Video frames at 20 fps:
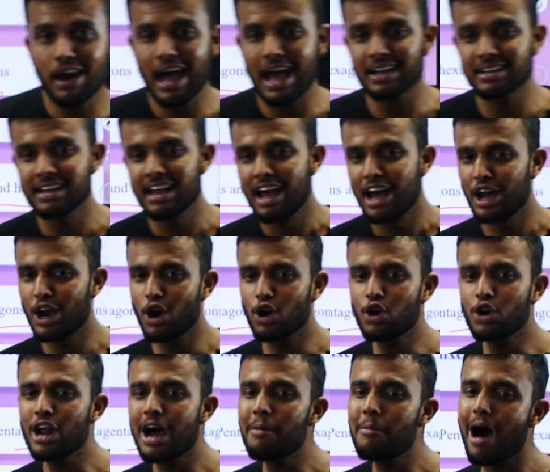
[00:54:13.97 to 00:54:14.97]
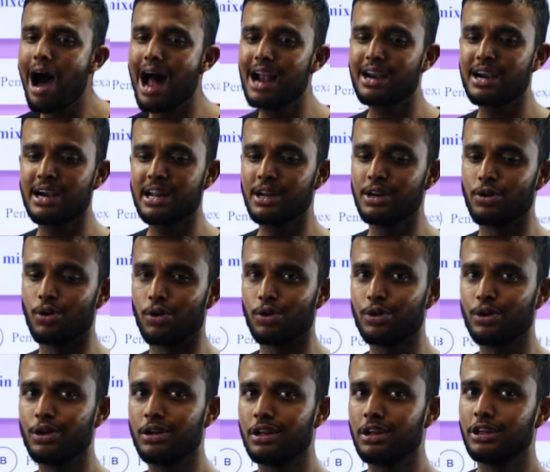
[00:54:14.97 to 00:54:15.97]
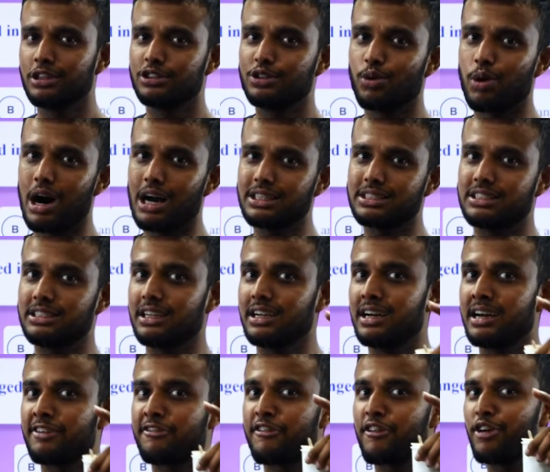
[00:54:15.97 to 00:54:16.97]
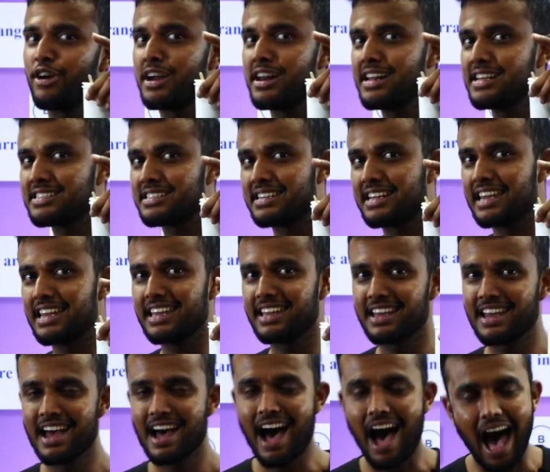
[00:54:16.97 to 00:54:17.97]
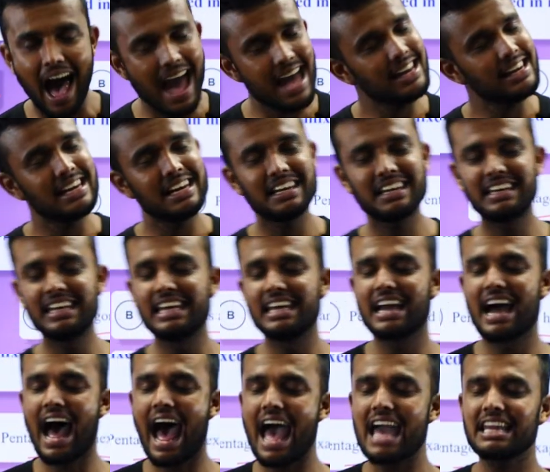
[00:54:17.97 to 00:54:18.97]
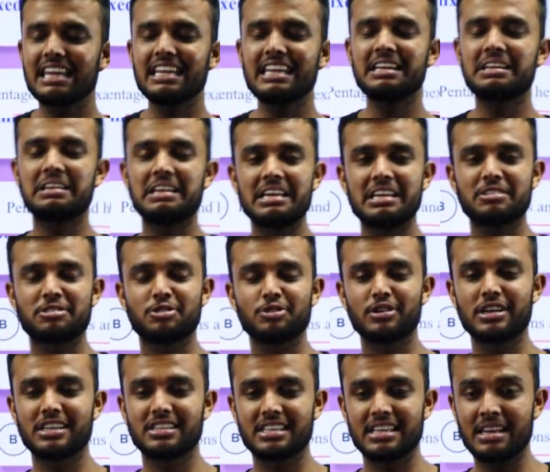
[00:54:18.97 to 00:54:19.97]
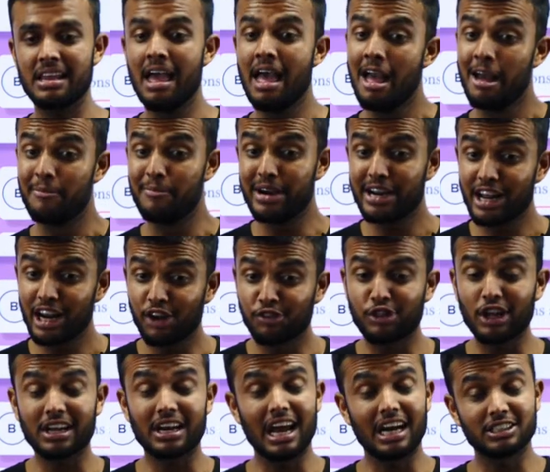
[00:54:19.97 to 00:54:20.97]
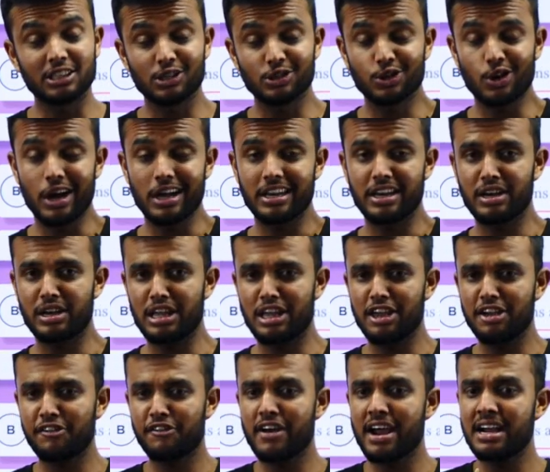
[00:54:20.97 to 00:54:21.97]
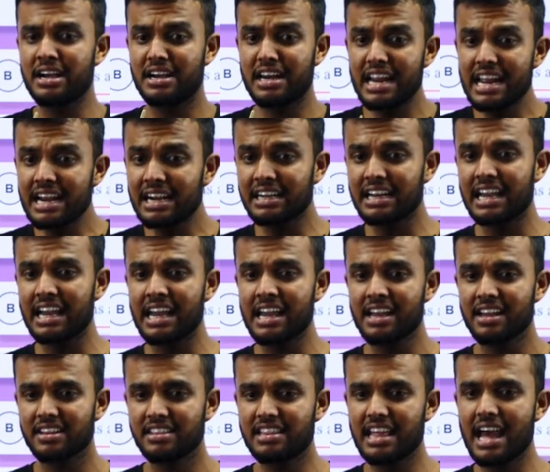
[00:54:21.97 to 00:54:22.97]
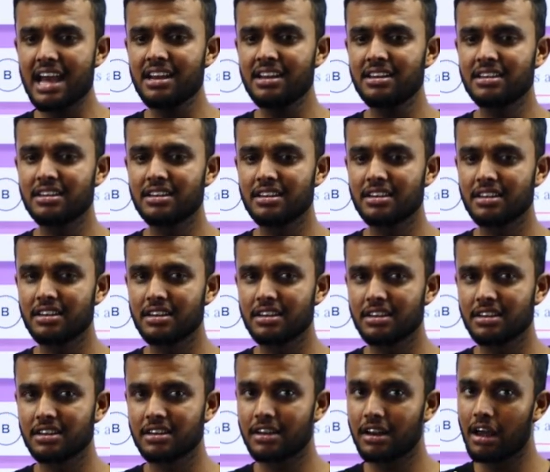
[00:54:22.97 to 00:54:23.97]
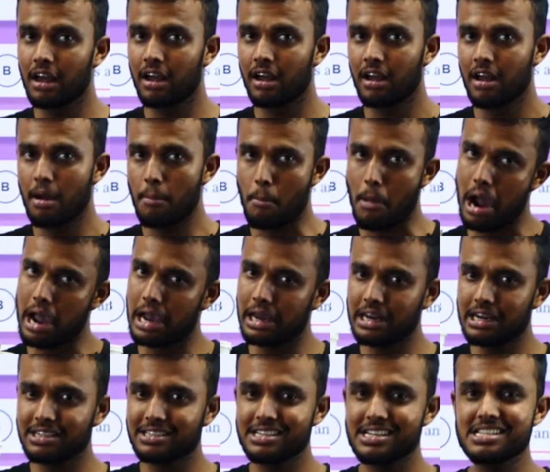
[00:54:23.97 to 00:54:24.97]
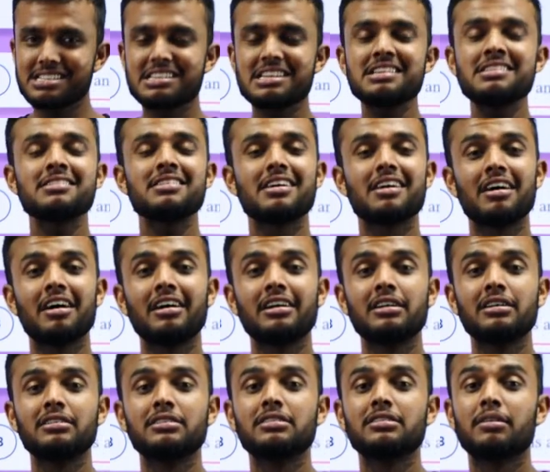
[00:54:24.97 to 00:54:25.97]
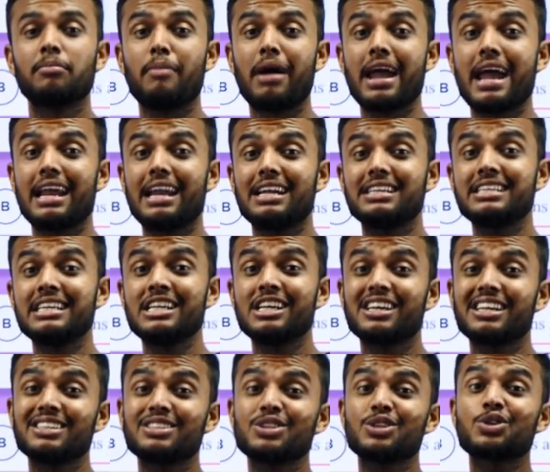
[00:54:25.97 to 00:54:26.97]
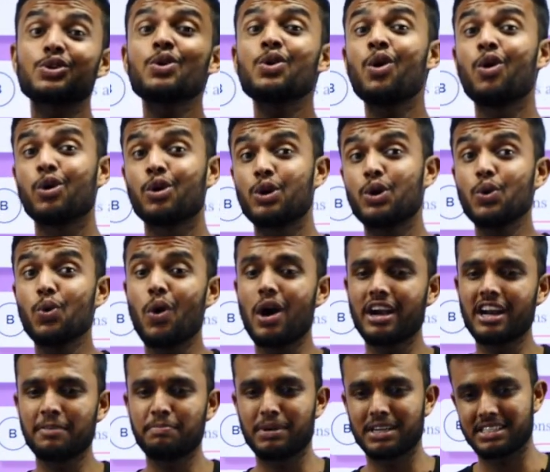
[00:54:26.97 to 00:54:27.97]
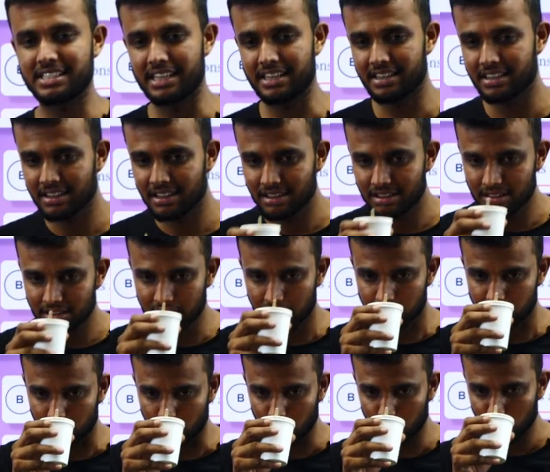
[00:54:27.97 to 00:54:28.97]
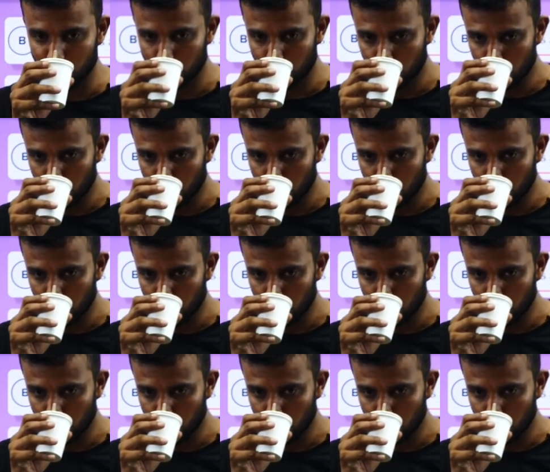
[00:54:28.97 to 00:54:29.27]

right? Raghuram already know. Suhas, fuel is tea. I need tea, students. In middle of the class also, I need tea. If I drink tea, then my energy increases to 200%. That's all.